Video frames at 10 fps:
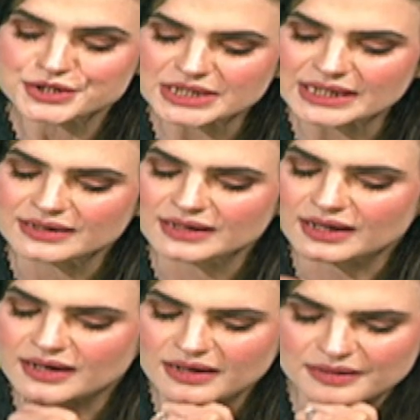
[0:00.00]
Ji,
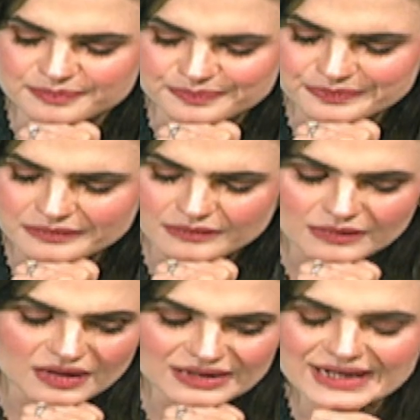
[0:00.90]

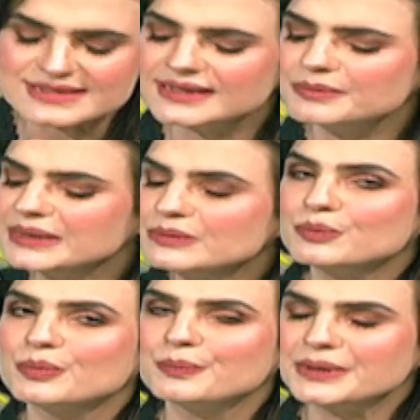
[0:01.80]
Yasser,
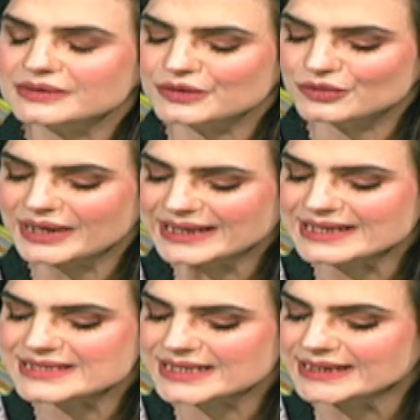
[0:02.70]
But, you know, like
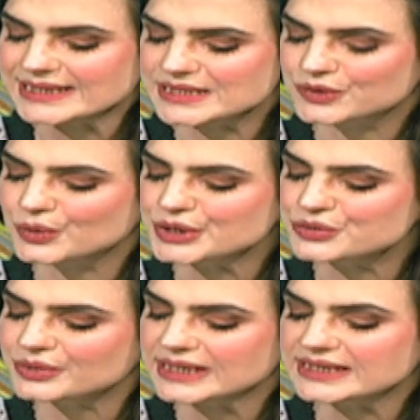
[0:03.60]
I said, is it going
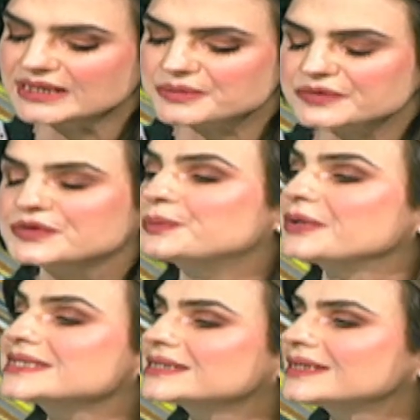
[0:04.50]
to, in terms of the
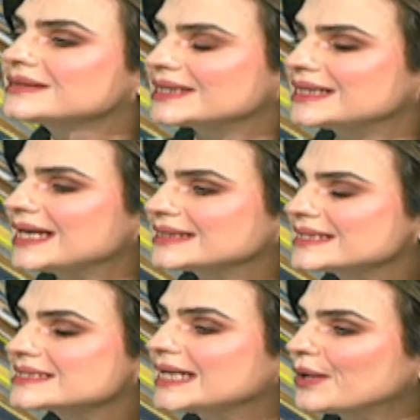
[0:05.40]
precedent
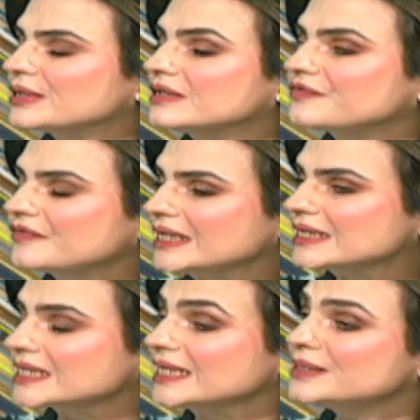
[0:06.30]
that's now in the
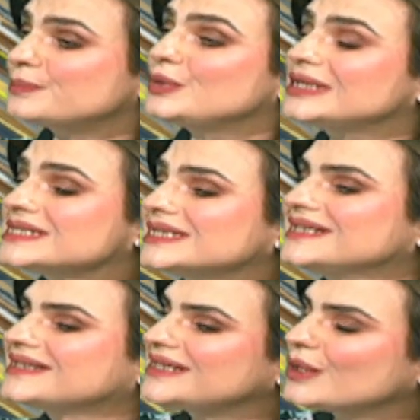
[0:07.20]
field, in the political
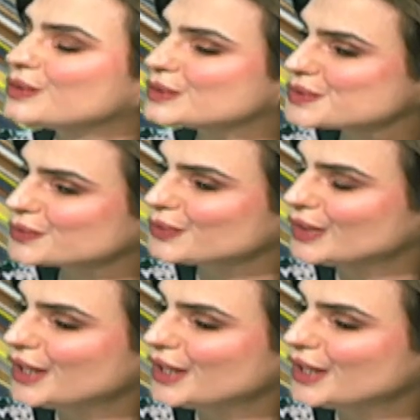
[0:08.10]
arena also,